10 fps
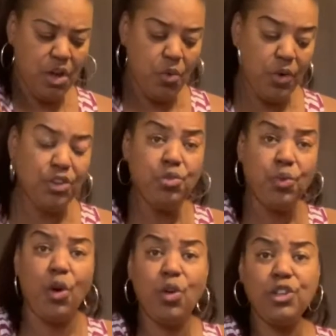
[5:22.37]
When you
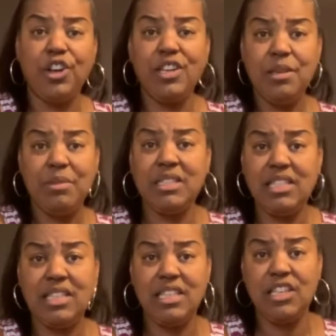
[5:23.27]
roll your lemons a
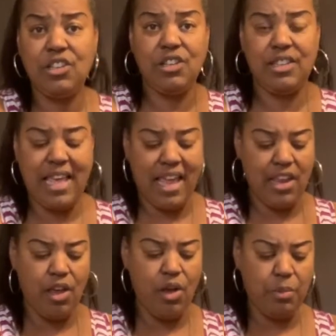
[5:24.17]
little, that
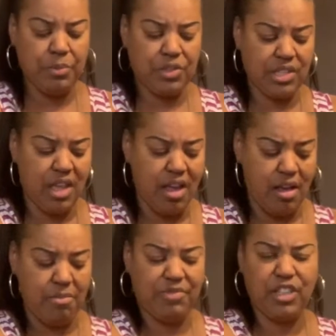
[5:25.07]
helps
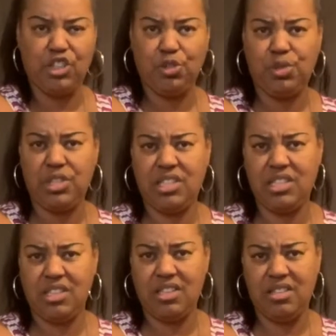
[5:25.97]
the juices
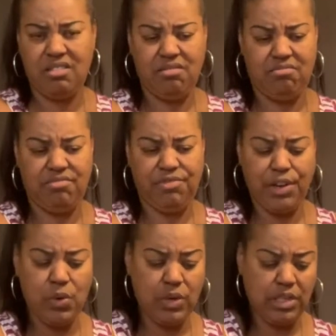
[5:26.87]
to
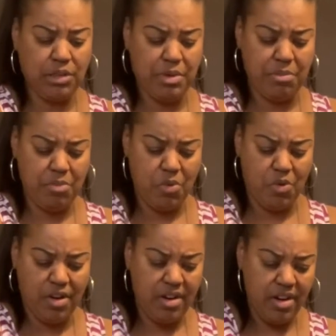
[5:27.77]
flow a little bit
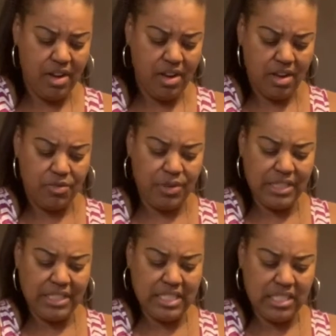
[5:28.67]
more,
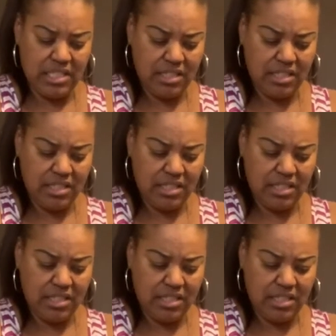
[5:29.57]
release.